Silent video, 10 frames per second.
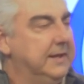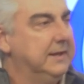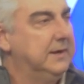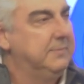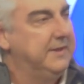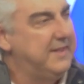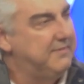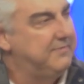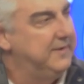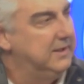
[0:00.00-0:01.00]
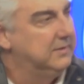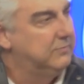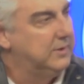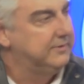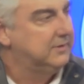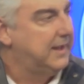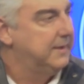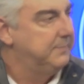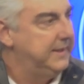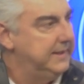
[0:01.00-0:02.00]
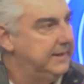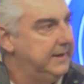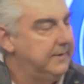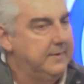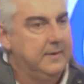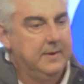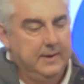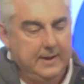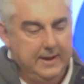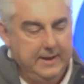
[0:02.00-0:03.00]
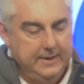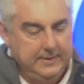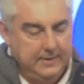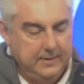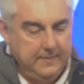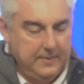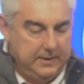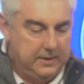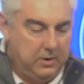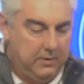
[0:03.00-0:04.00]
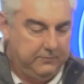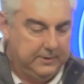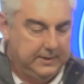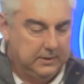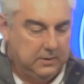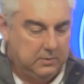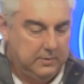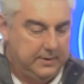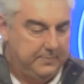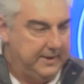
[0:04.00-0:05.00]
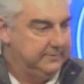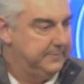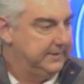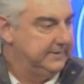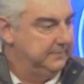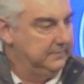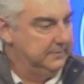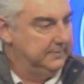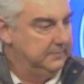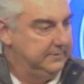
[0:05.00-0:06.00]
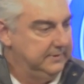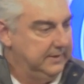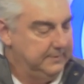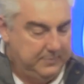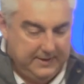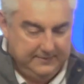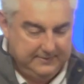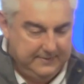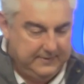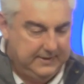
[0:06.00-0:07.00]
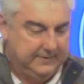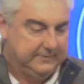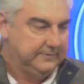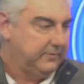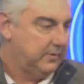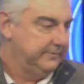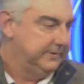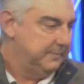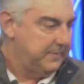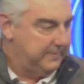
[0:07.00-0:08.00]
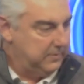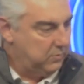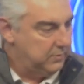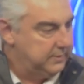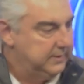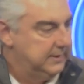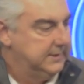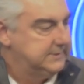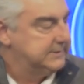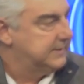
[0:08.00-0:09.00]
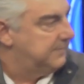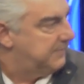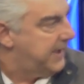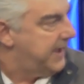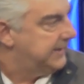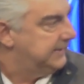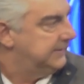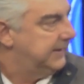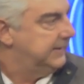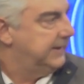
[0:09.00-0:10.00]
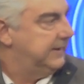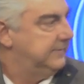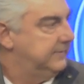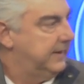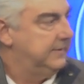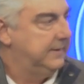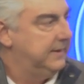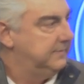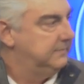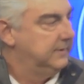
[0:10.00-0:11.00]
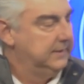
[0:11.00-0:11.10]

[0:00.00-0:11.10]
it, let them get that feel of what it's like being here, and uh, you know, hopefully in the long run, it pays big. It pays dividends as far as them maybe wanting to come back and and, and, and, and